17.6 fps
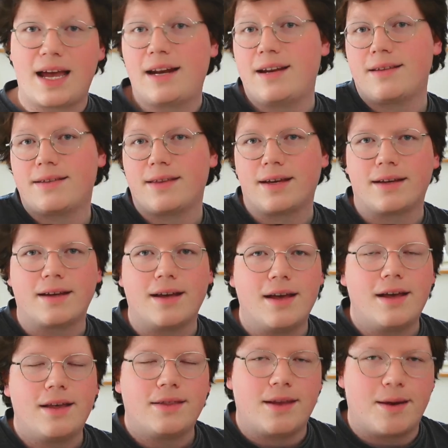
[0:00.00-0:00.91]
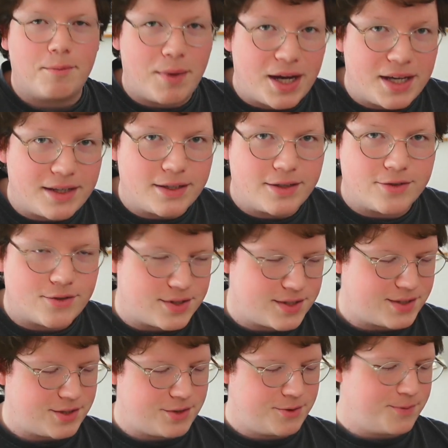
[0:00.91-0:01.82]
anything that might
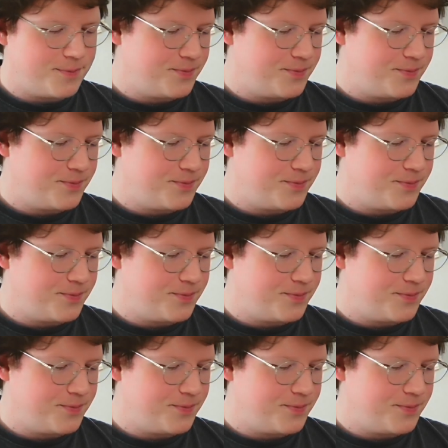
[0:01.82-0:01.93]
interest you.